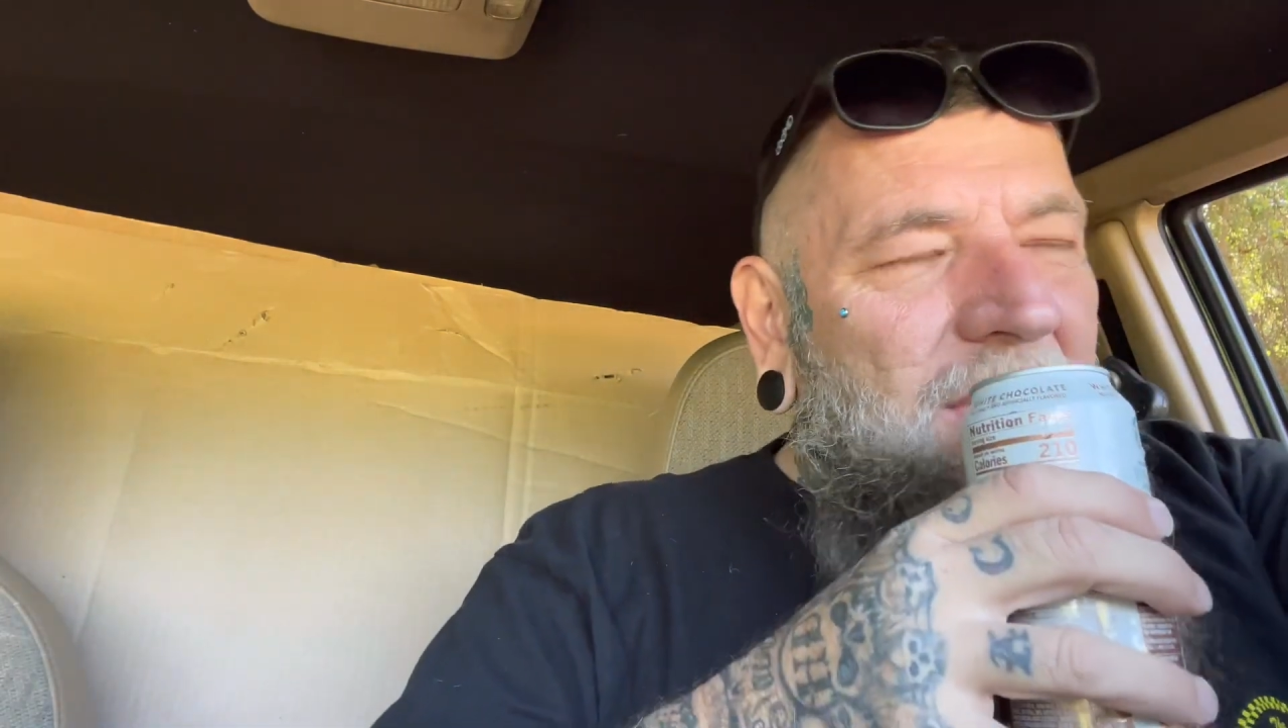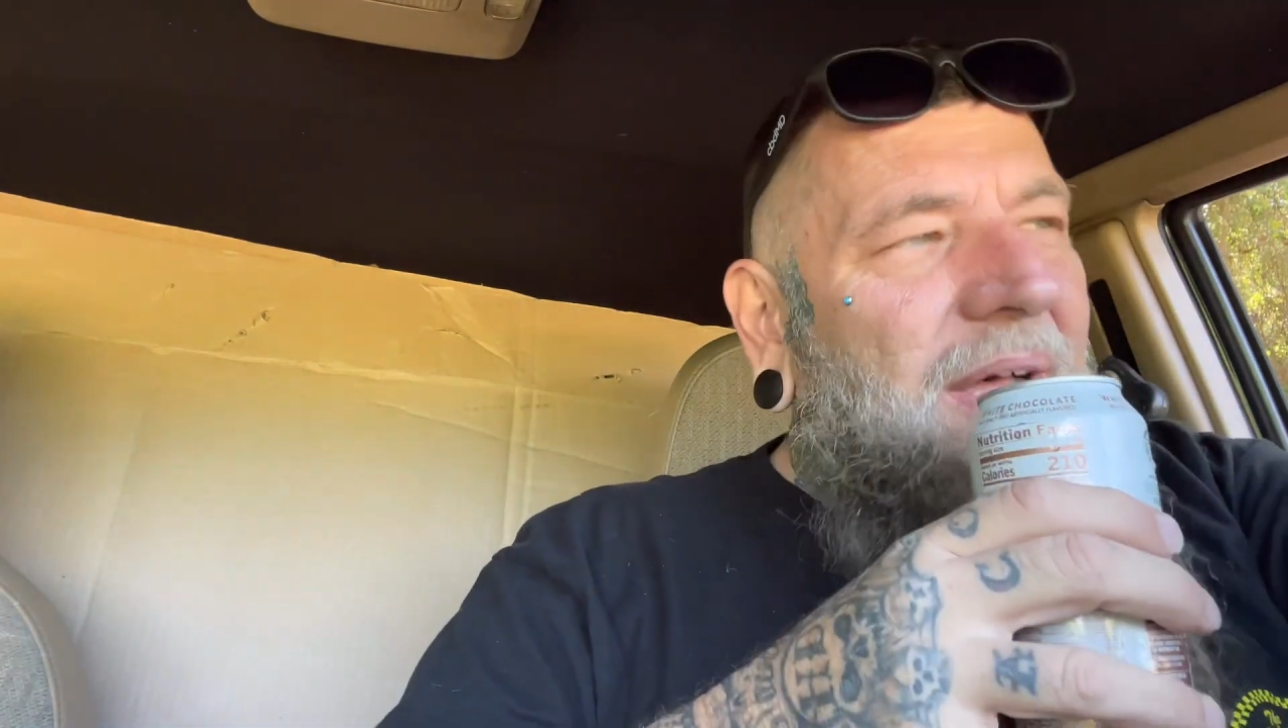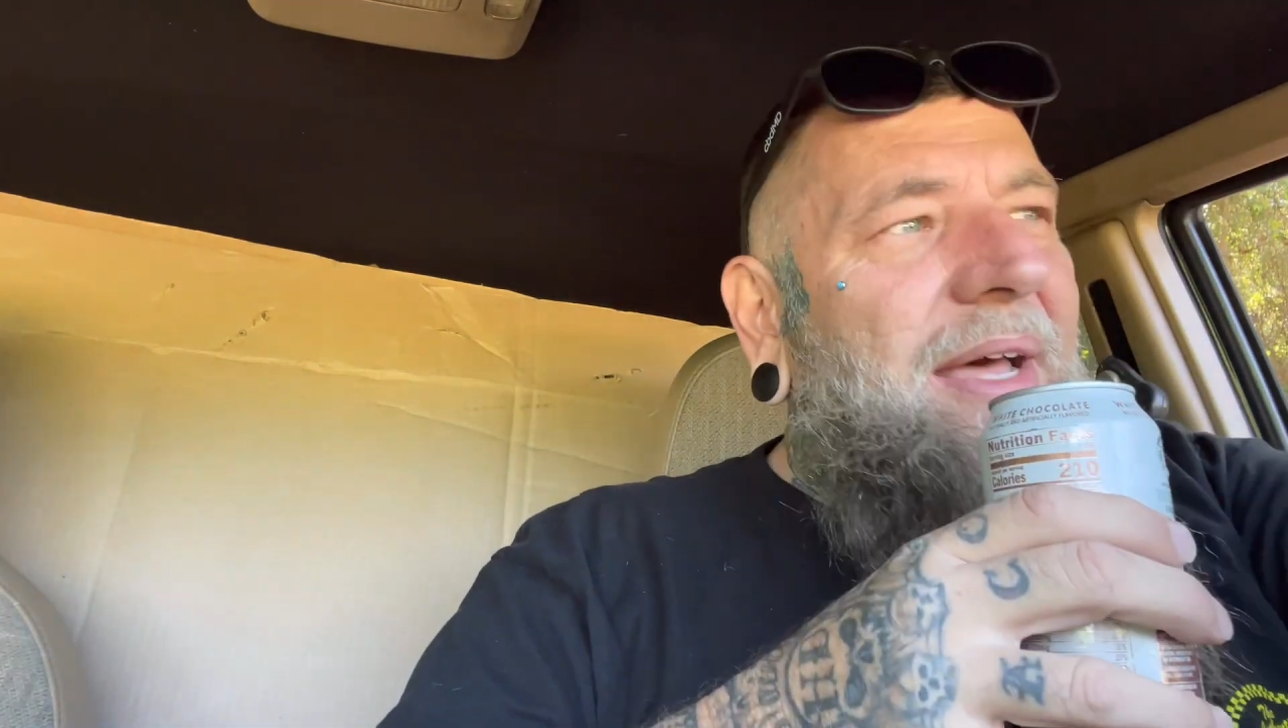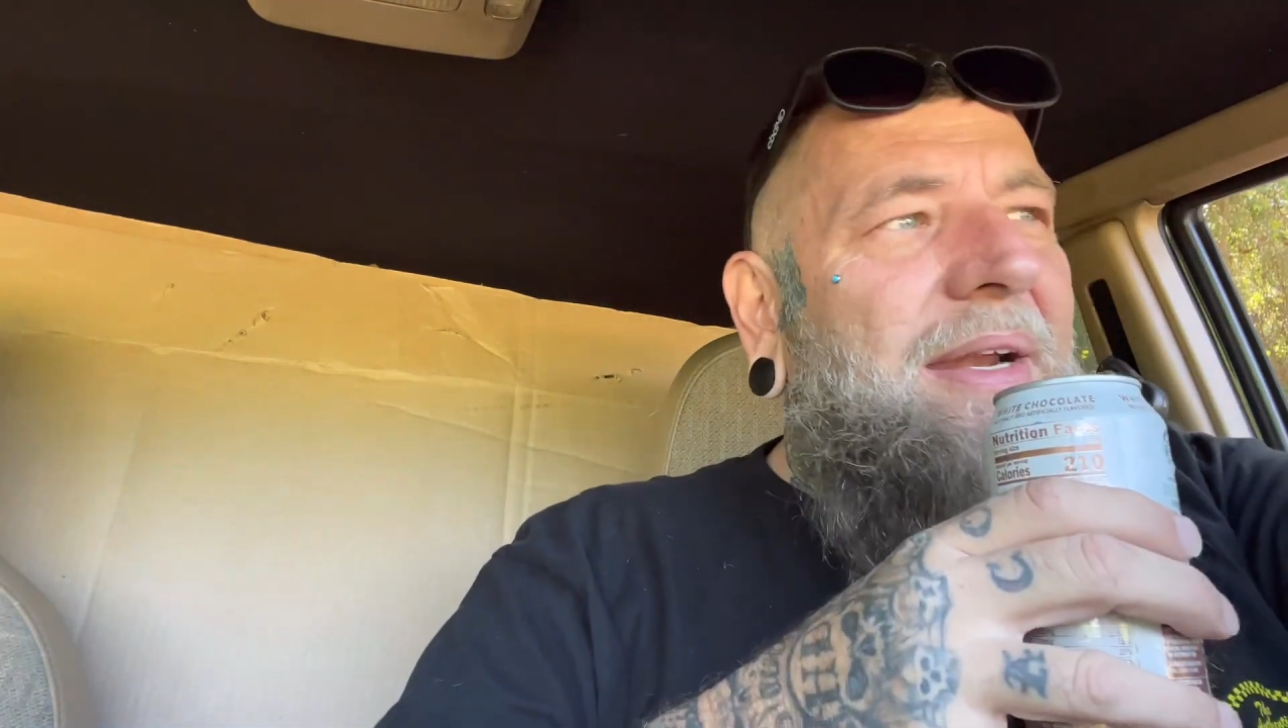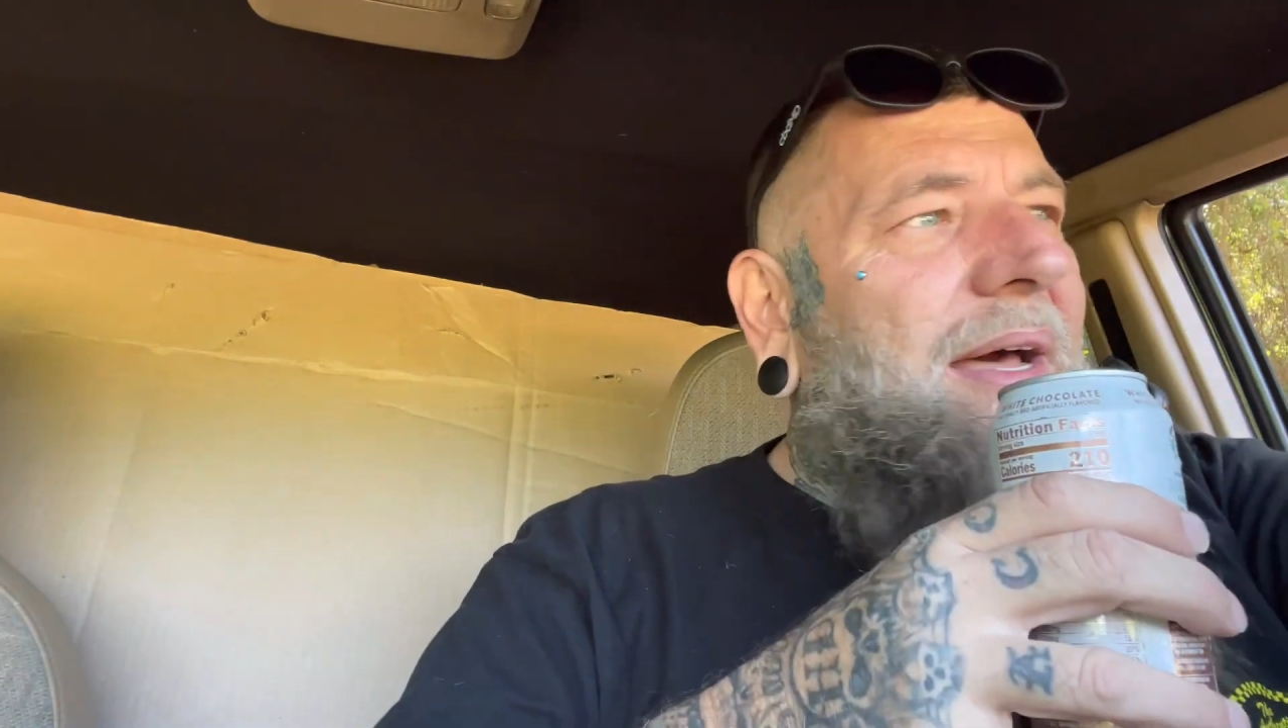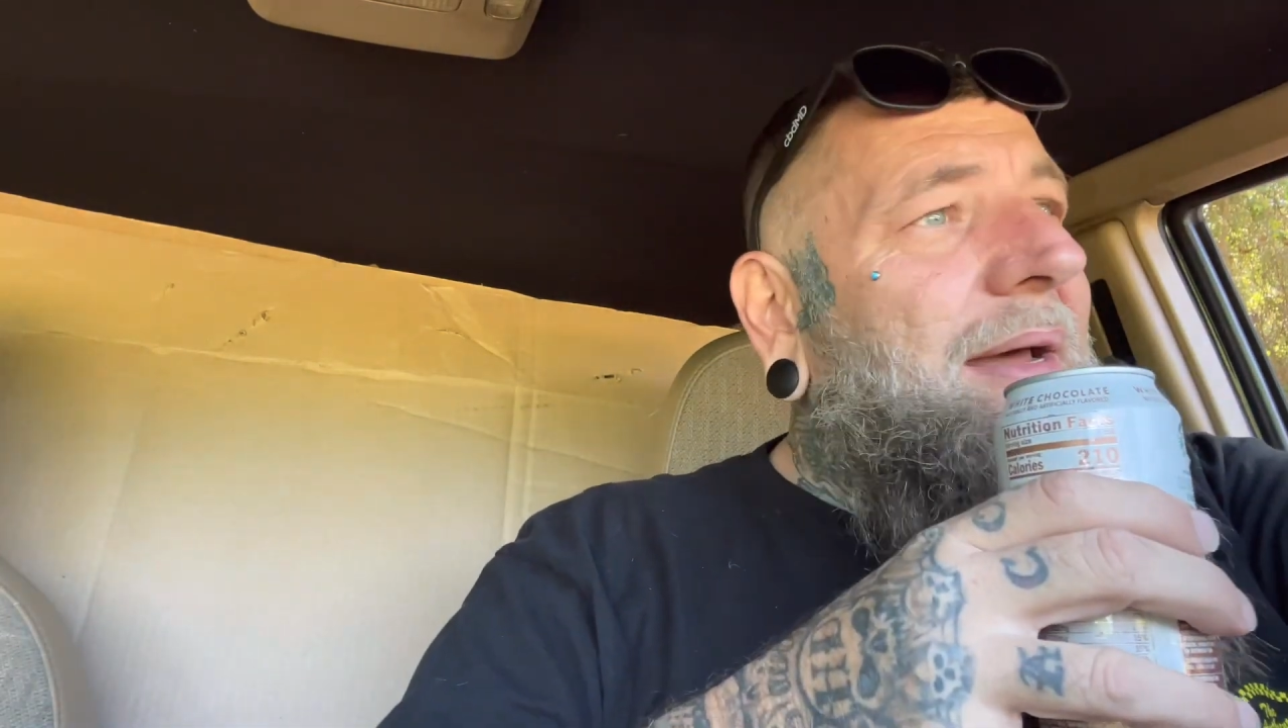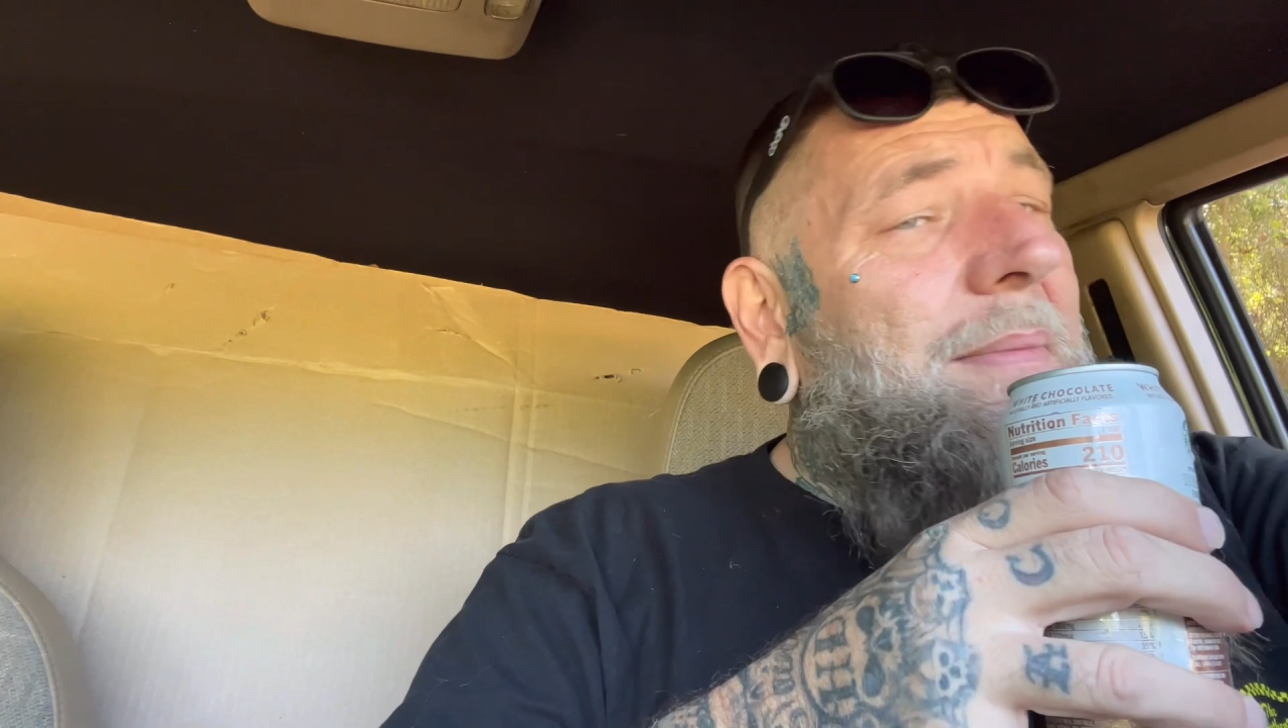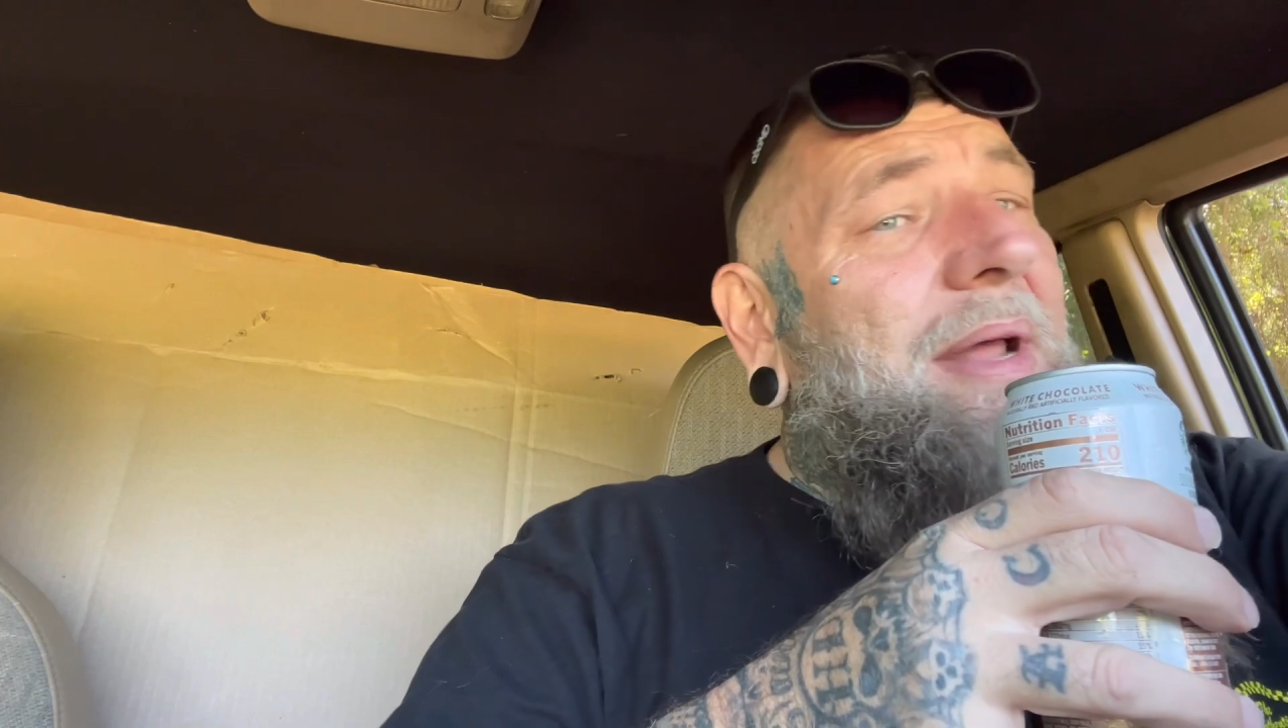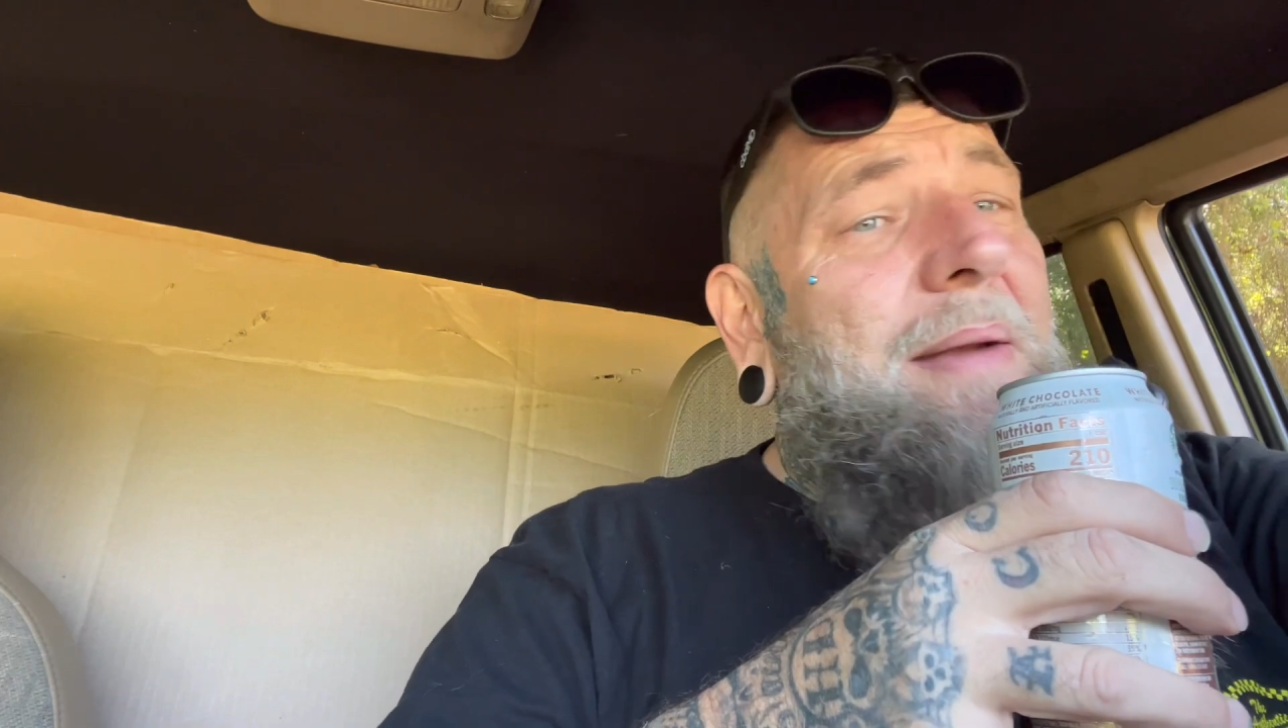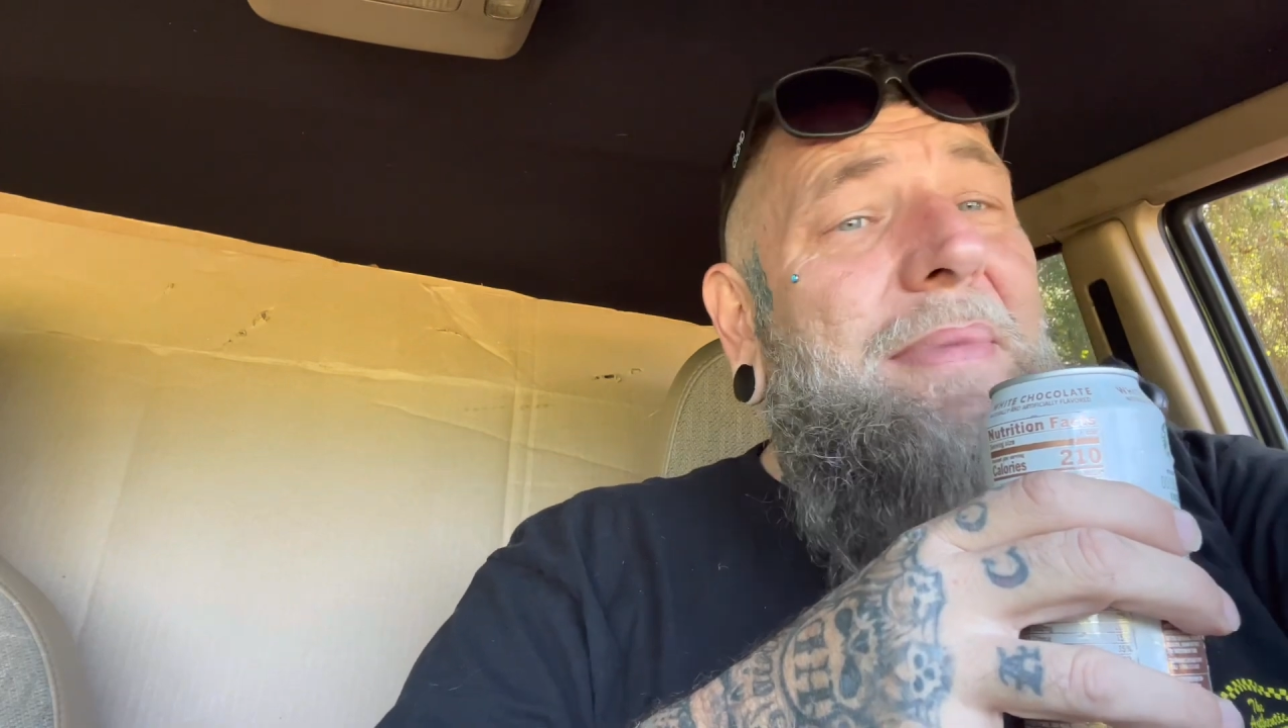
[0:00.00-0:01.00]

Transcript: I, I, I'm not a